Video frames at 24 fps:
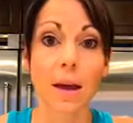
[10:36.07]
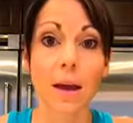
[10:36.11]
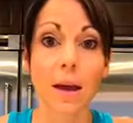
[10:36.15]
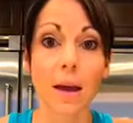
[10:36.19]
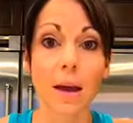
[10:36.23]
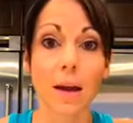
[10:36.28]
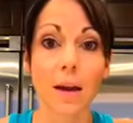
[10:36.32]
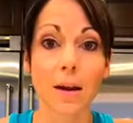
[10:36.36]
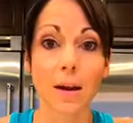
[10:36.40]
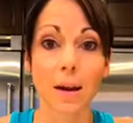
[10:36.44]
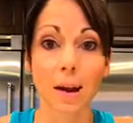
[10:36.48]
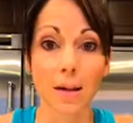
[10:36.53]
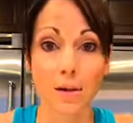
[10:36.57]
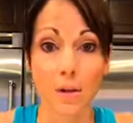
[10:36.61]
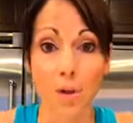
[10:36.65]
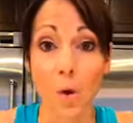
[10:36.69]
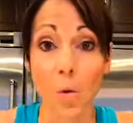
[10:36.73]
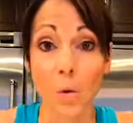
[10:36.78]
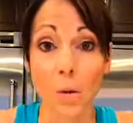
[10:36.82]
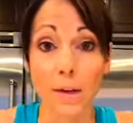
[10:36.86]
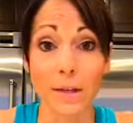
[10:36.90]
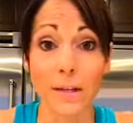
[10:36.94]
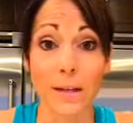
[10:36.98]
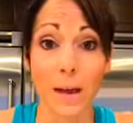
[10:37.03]
And as
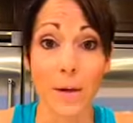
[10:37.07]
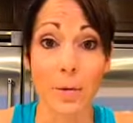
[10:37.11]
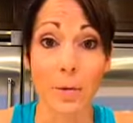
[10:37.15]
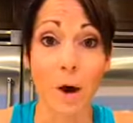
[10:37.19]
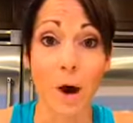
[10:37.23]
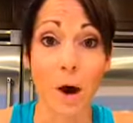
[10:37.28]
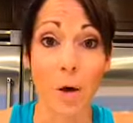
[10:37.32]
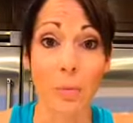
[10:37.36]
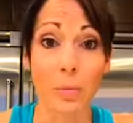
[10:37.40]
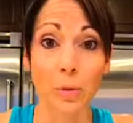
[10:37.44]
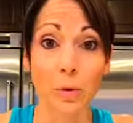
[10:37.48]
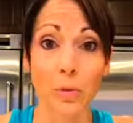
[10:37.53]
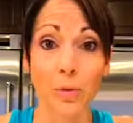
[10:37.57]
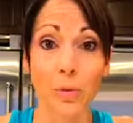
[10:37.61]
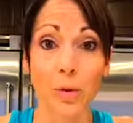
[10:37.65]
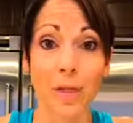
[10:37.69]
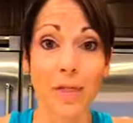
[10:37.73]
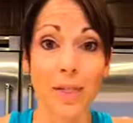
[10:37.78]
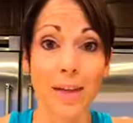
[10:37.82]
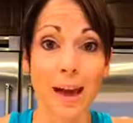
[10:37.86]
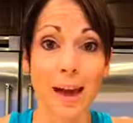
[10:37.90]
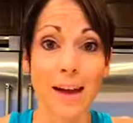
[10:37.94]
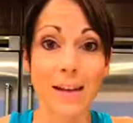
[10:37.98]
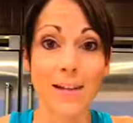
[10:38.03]
always, I will help you
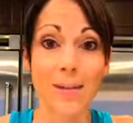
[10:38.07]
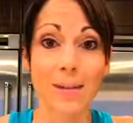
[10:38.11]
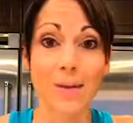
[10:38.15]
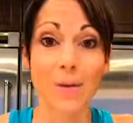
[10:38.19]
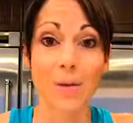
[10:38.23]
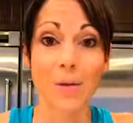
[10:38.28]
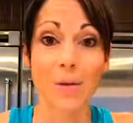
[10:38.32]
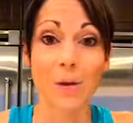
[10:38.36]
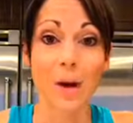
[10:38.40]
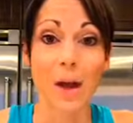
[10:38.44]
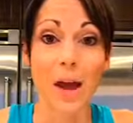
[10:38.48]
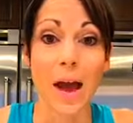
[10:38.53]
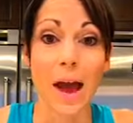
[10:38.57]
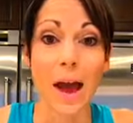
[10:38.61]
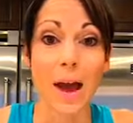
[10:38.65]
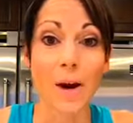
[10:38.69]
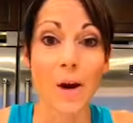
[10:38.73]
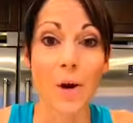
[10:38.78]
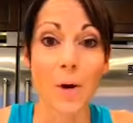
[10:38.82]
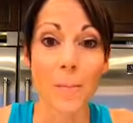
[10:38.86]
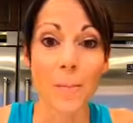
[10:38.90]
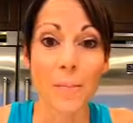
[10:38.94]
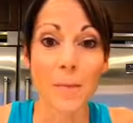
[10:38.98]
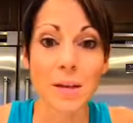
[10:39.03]
with that. So I
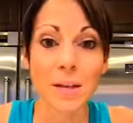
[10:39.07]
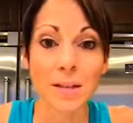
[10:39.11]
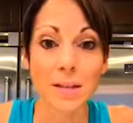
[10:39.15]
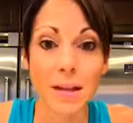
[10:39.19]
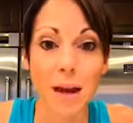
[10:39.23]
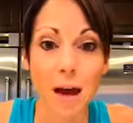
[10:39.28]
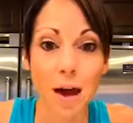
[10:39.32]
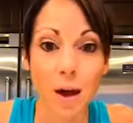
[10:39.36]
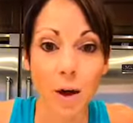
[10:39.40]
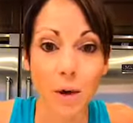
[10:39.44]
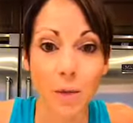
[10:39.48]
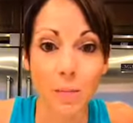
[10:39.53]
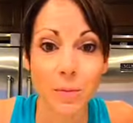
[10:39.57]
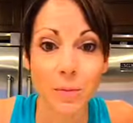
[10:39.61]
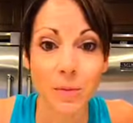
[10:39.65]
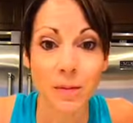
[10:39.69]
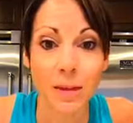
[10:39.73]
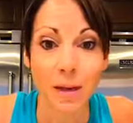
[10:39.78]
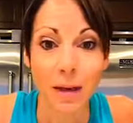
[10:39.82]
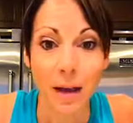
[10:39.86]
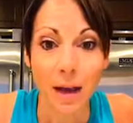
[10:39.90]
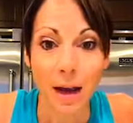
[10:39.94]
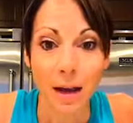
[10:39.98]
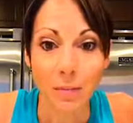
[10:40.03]
hope this helps.